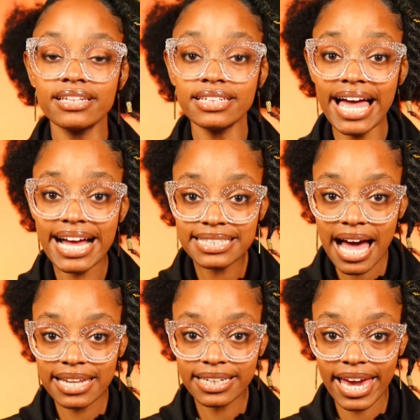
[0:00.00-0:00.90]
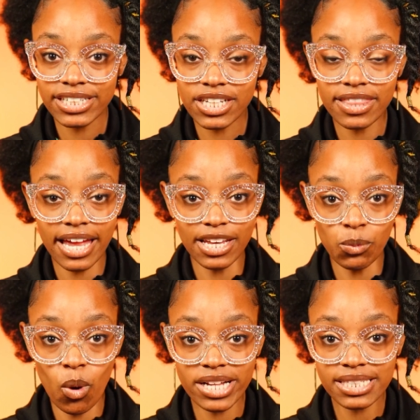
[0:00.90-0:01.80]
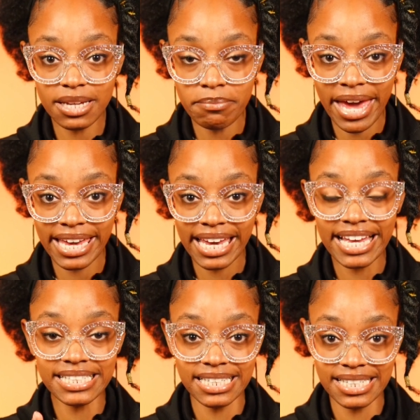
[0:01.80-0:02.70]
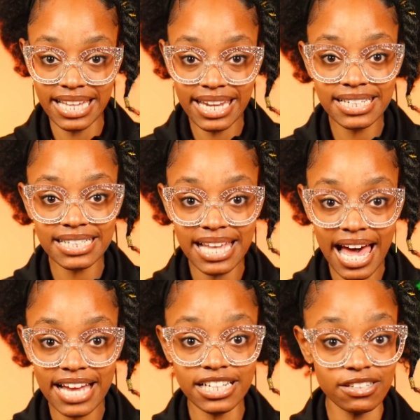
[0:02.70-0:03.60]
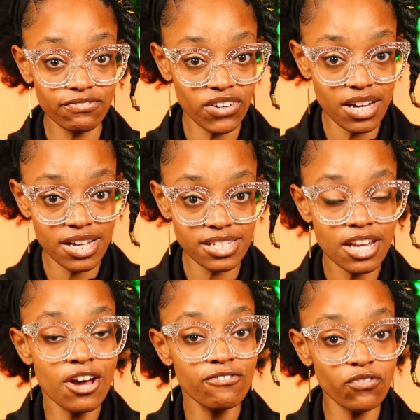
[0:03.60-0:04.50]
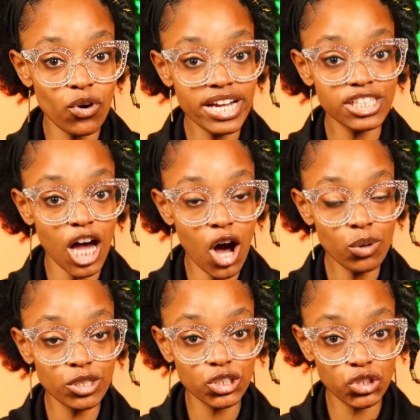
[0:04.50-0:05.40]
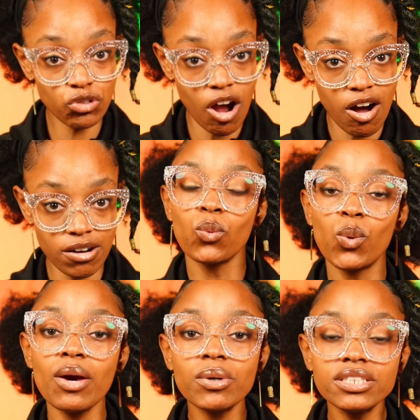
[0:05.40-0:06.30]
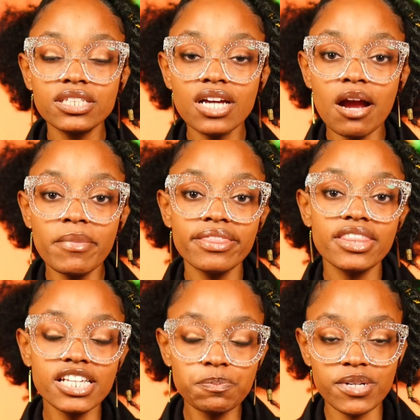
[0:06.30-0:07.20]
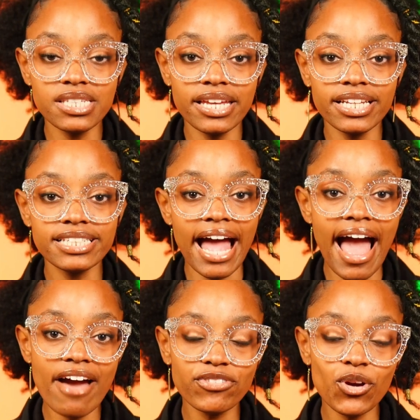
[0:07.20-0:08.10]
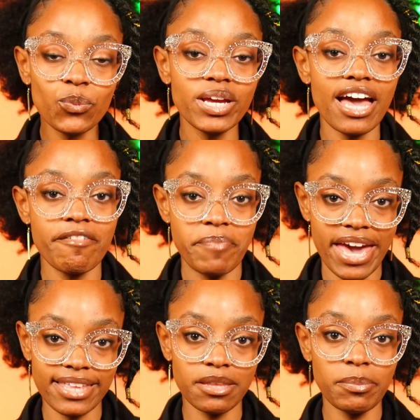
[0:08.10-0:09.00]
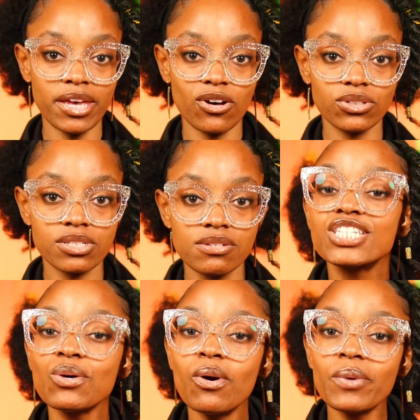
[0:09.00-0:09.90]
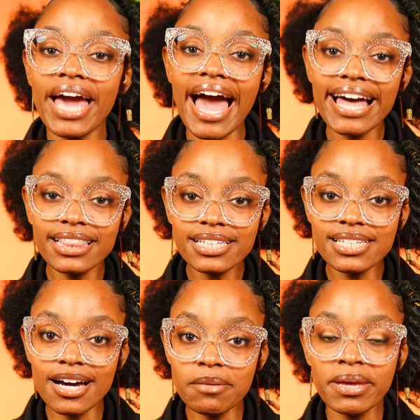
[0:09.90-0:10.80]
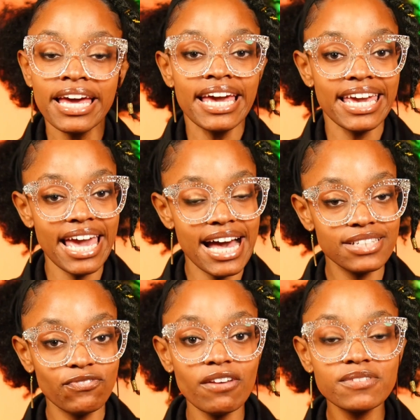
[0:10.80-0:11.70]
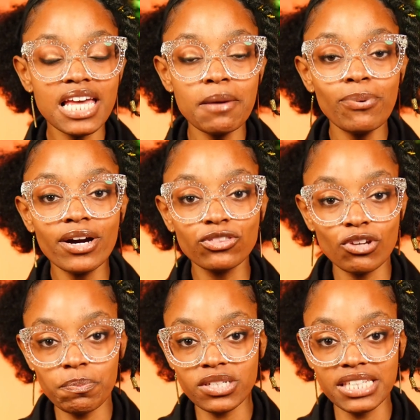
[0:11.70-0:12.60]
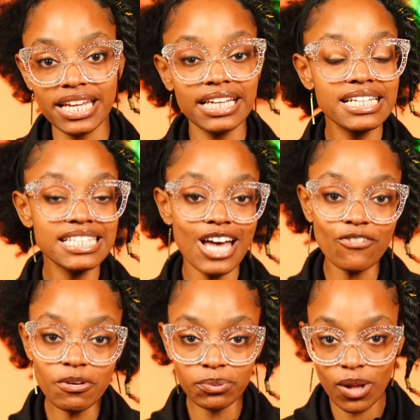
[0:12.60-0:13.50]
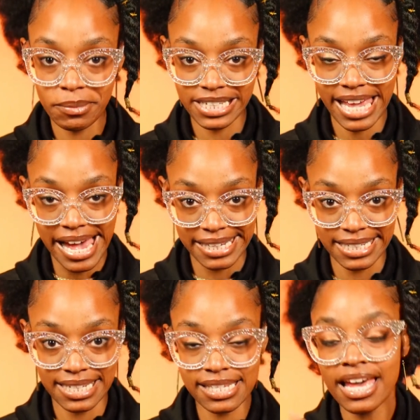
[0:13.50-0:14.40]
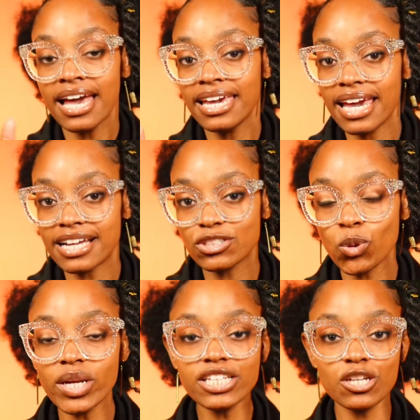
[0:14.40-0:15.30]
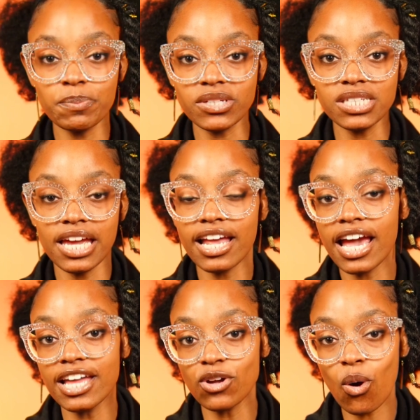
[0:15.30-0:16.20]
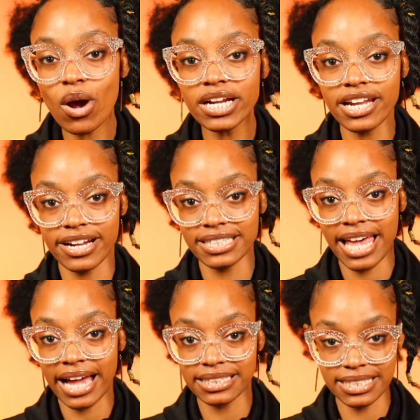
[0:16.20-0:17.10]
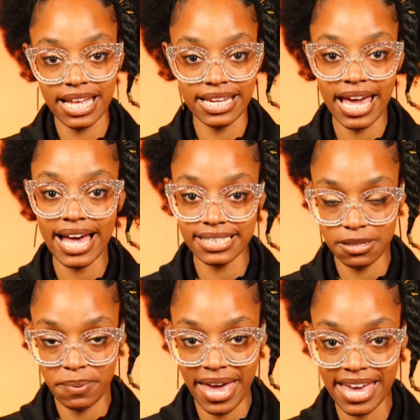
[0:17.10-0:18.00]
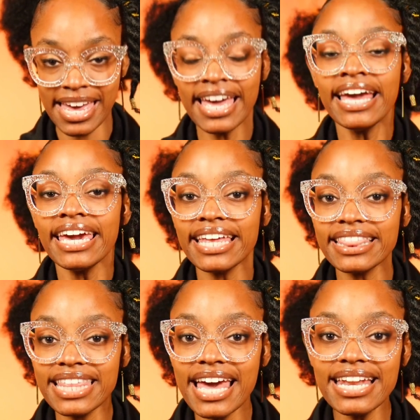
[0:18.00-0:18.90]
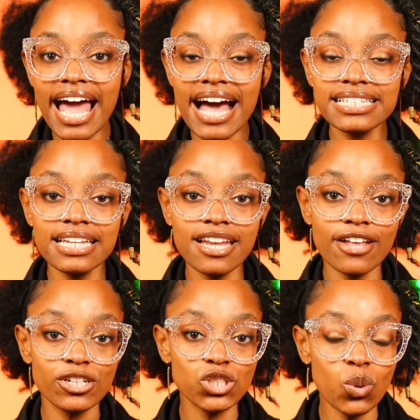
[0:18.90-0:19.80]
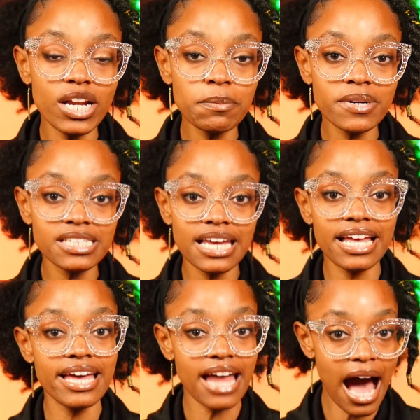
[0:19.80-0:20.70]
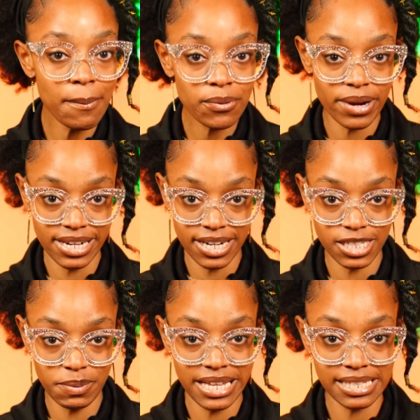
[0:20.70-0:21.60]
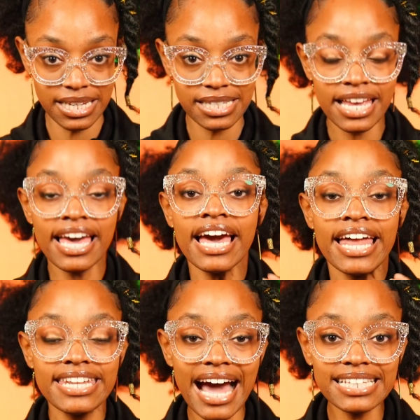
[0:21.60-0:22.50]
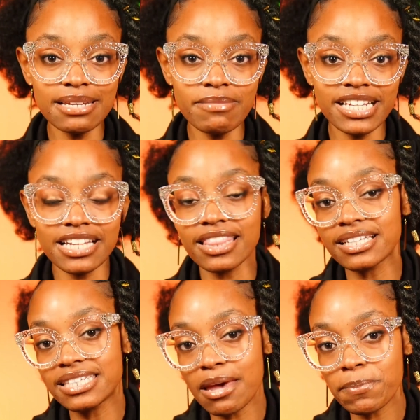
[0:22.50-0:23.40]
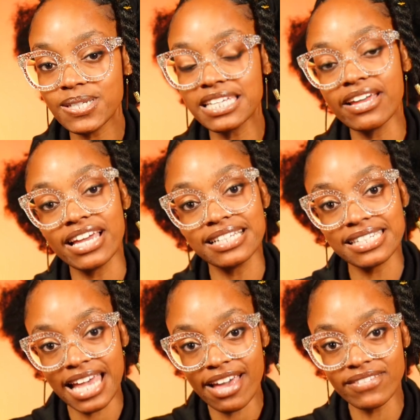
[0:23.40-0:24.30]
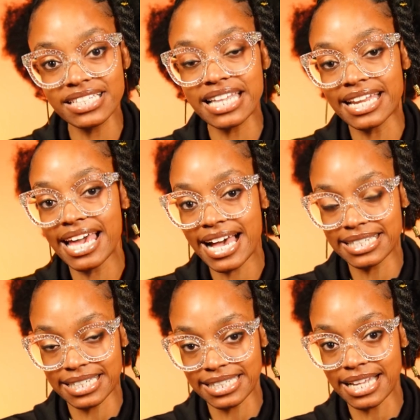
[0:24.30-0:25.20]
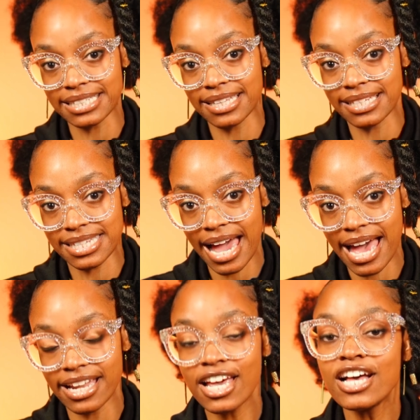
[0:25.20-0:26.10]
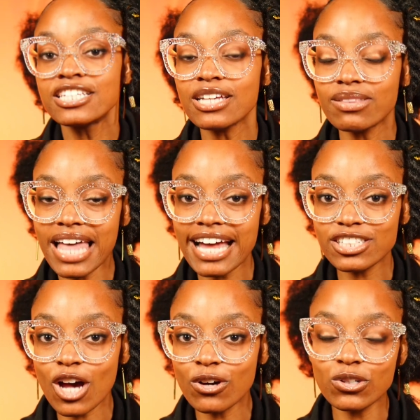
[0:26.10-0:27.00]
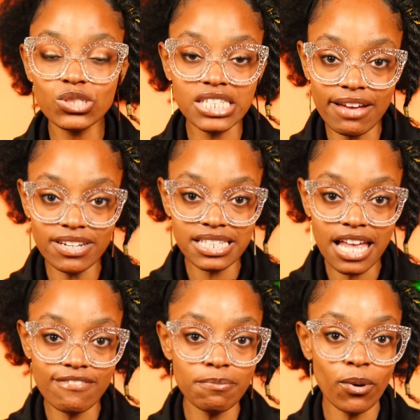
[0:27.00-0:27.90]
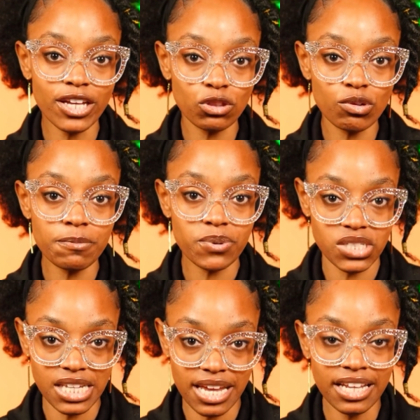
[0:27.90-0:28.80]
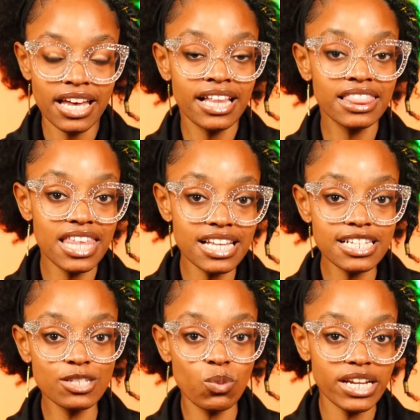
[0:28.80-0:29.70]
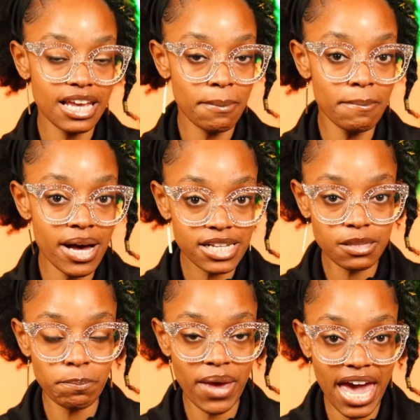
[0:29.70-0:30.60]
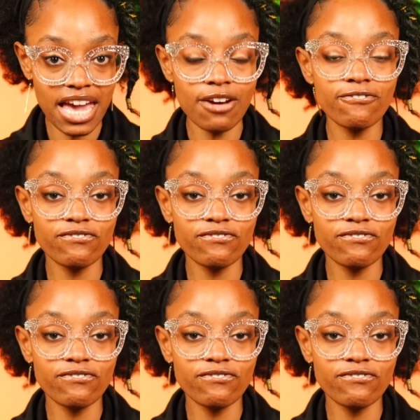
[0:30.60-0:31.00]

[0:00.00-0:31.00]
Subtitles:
the last allocation that he wants to make is to set aside his funds for his owner's draw. We will determine this percentage after we have paid the bills. So when we add this up, he has 15.3% in self-employment taxes. He has 22% in ordinary taxes that he has to pay. He then has another 20% in operating expenses, not to mention the 10% in savings that he has to set to the side. So that totals 77.3%. This is what he must pay